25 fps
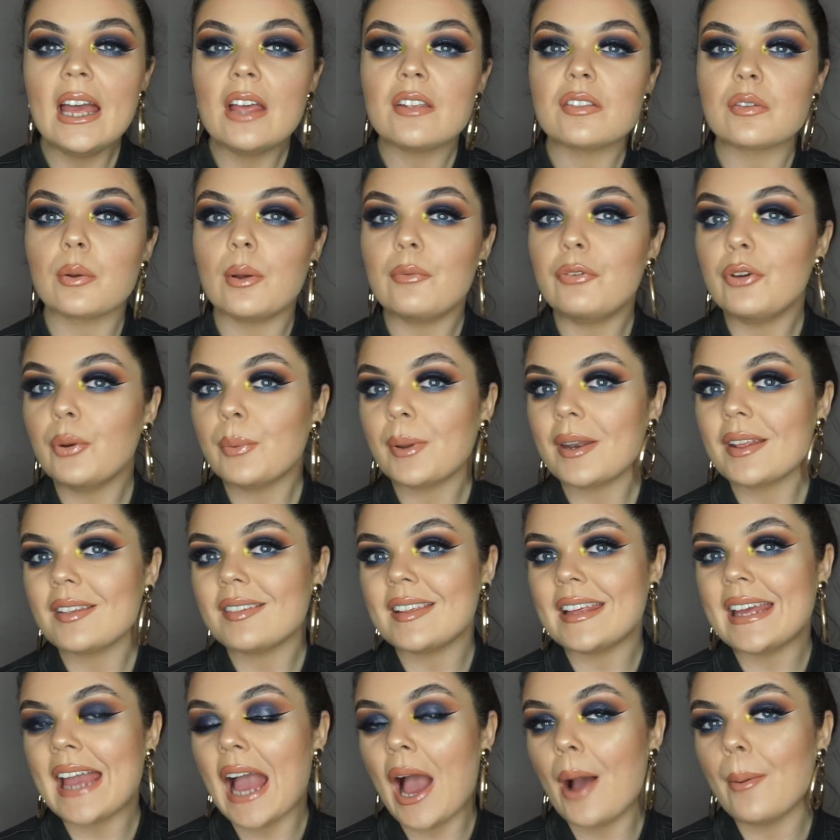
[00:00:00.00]
So if you want to
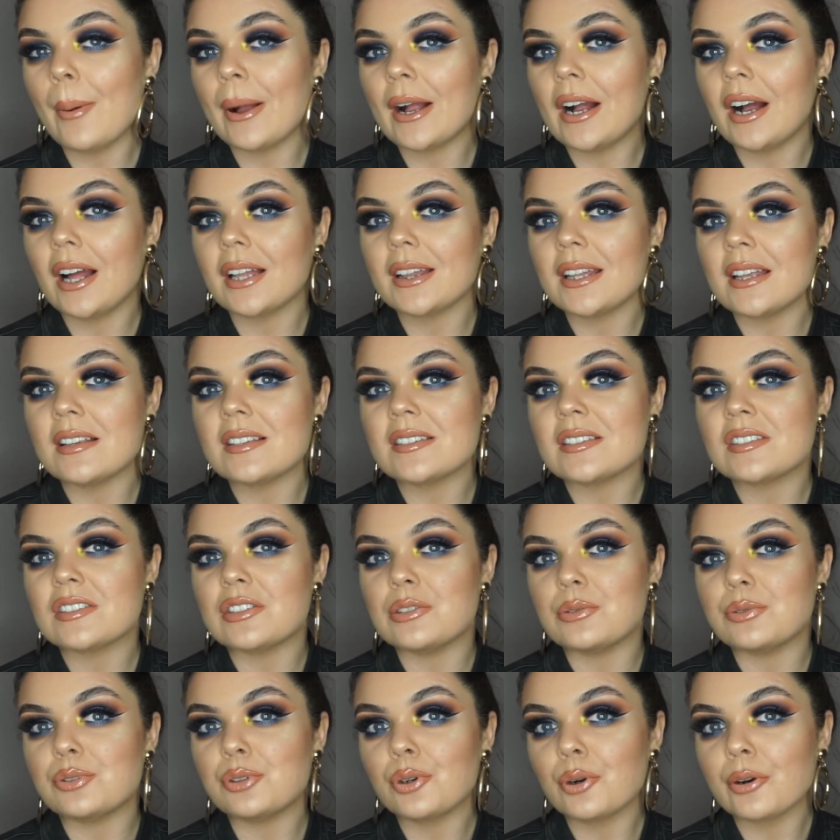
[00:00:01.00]
see how I got this
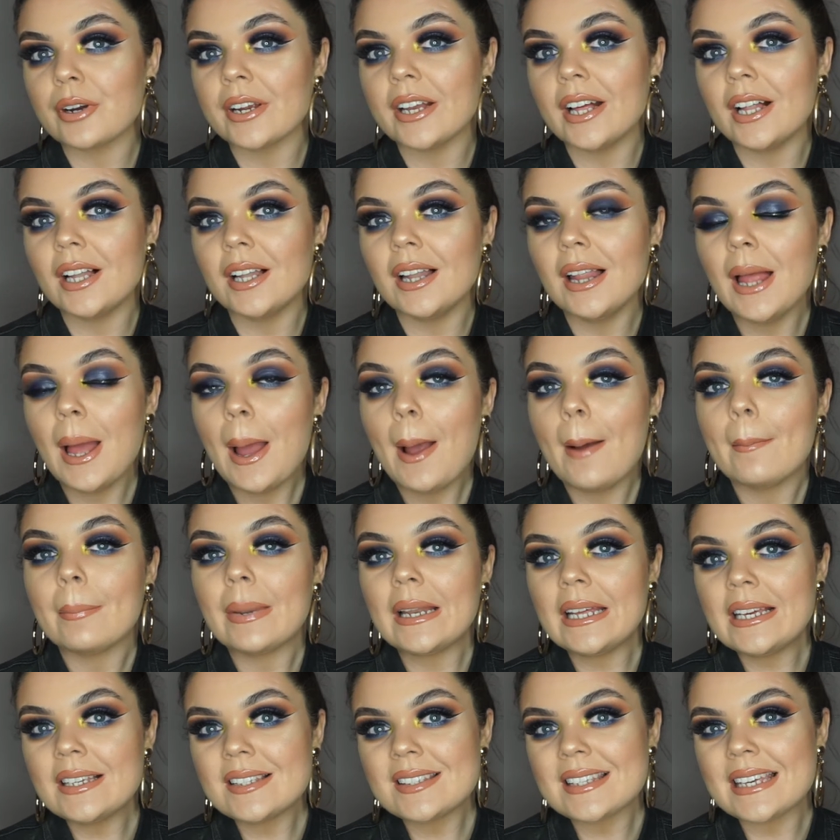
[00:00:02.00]
tutorial,
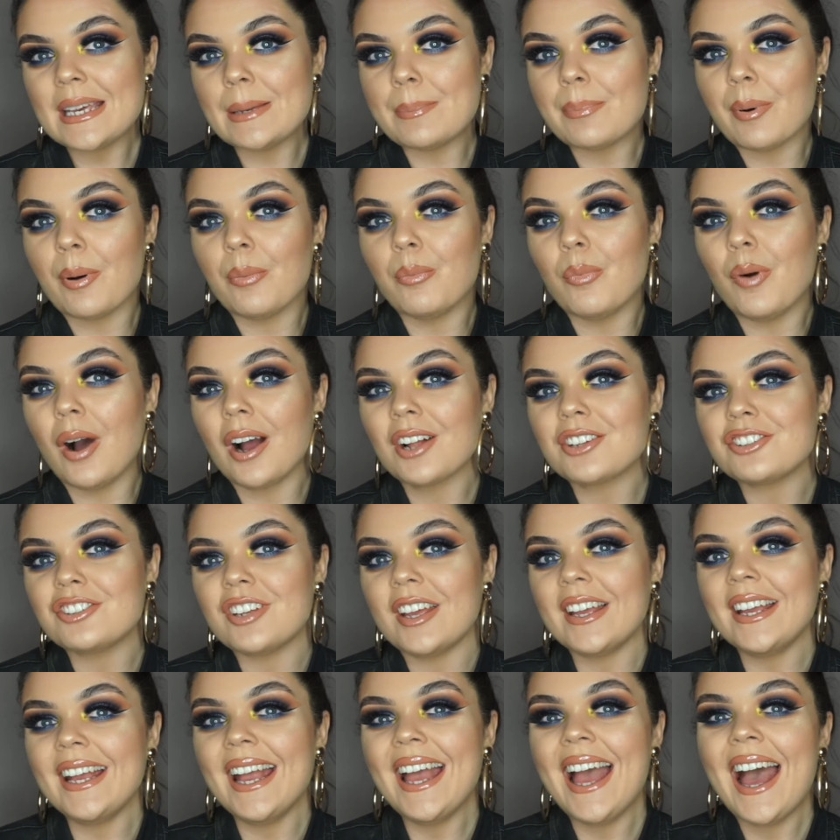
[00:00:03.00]
please keep on
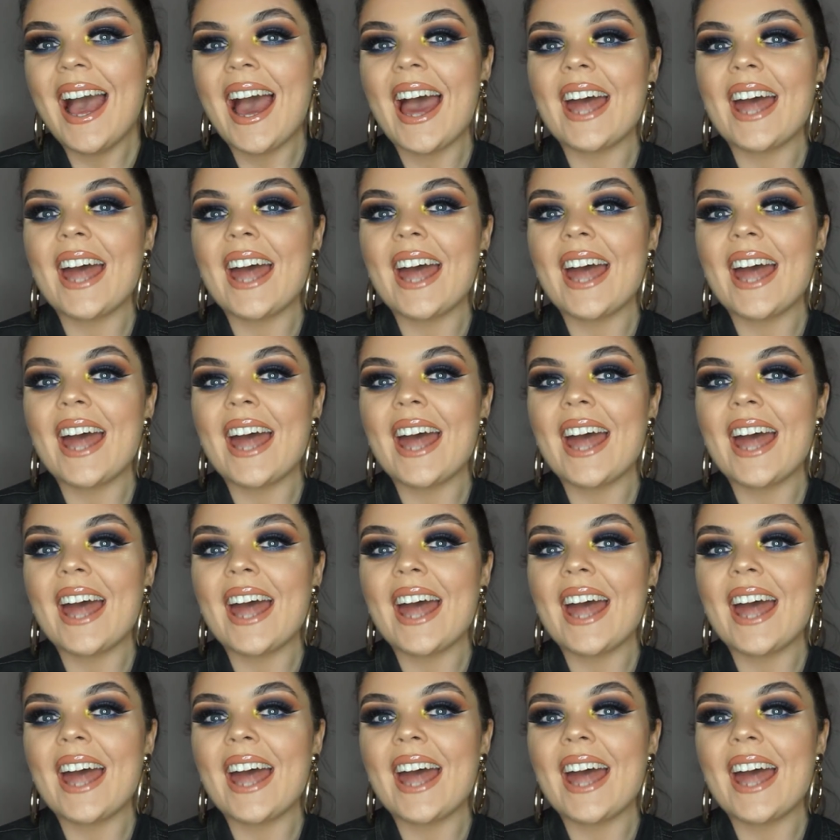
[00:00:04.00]
watching.